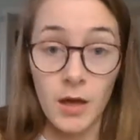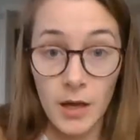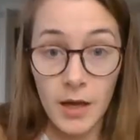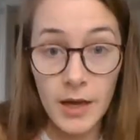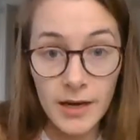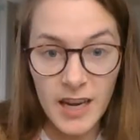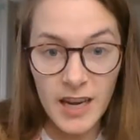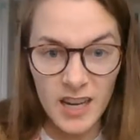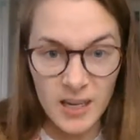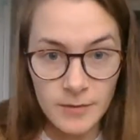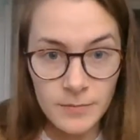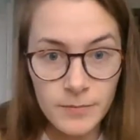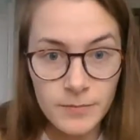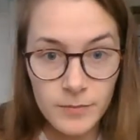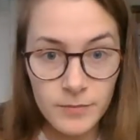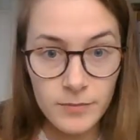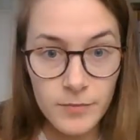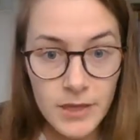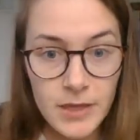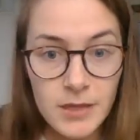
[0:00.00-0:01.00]
And then,
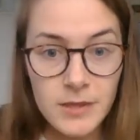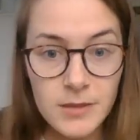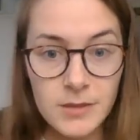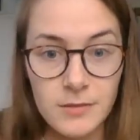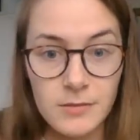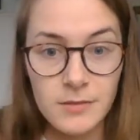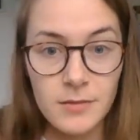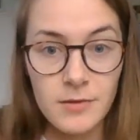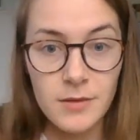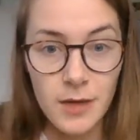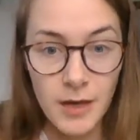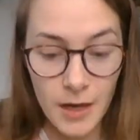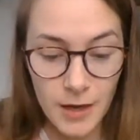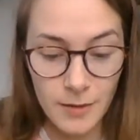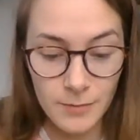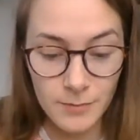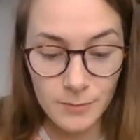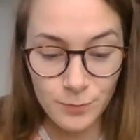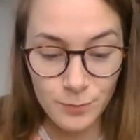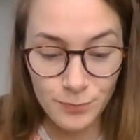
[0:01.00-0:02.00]
because
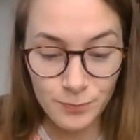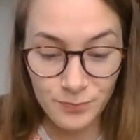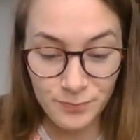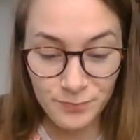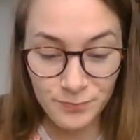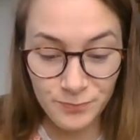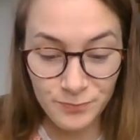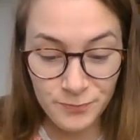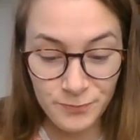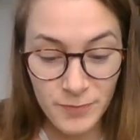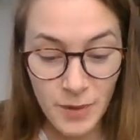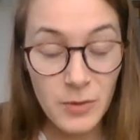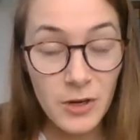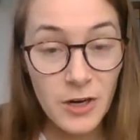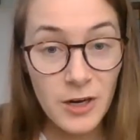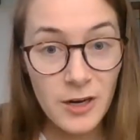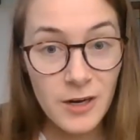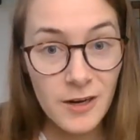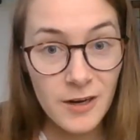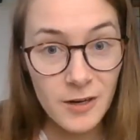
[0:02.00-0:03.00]
my
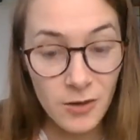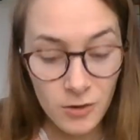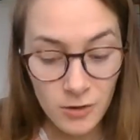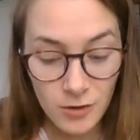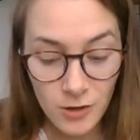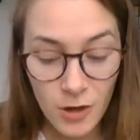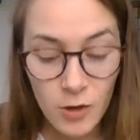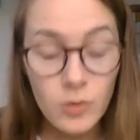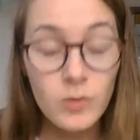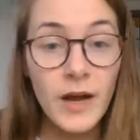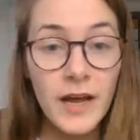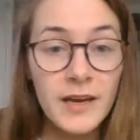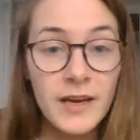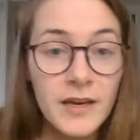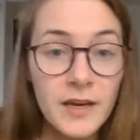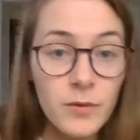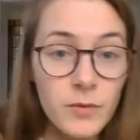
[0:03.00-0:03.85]
mother-in-law... Oh, and they